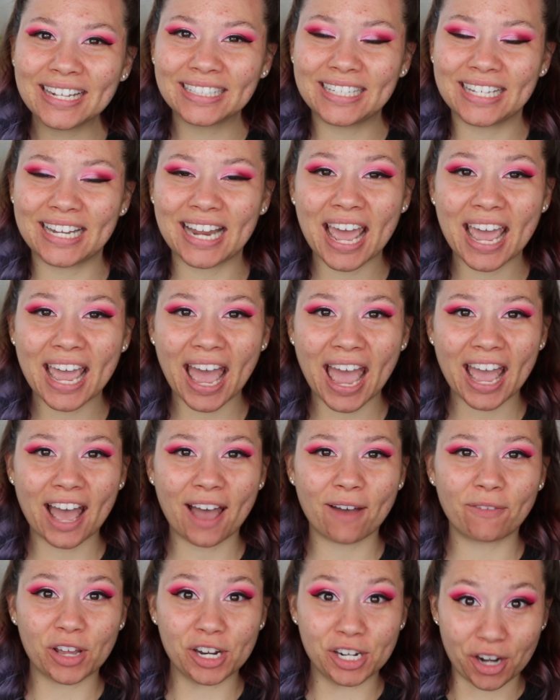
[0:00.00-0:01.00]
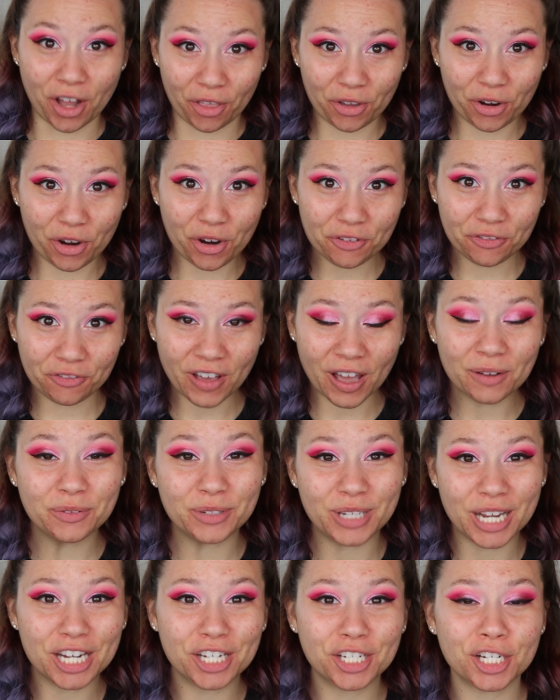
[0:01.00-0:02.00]
Today I have another
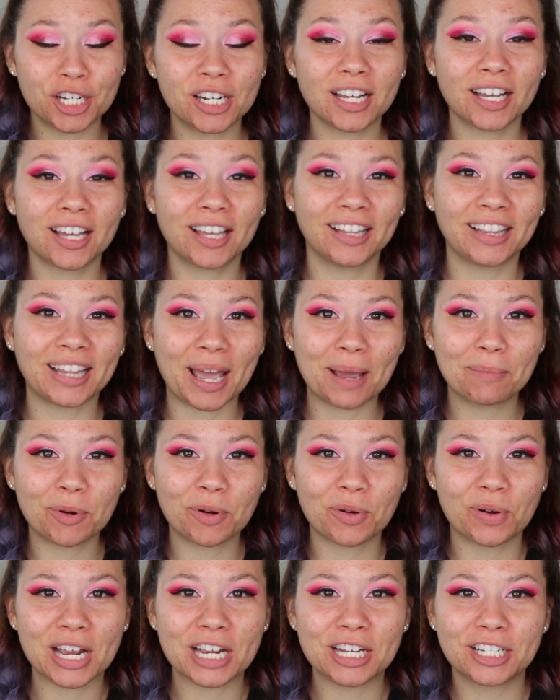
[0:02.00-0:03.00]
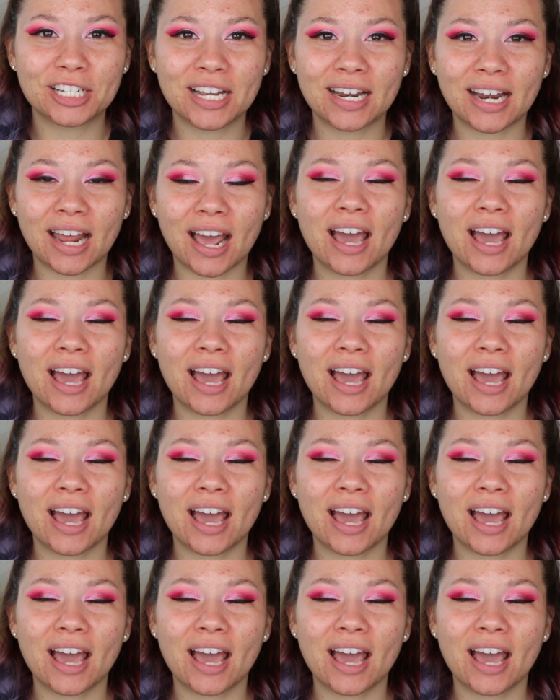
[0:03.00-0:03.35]
foundation collaboration.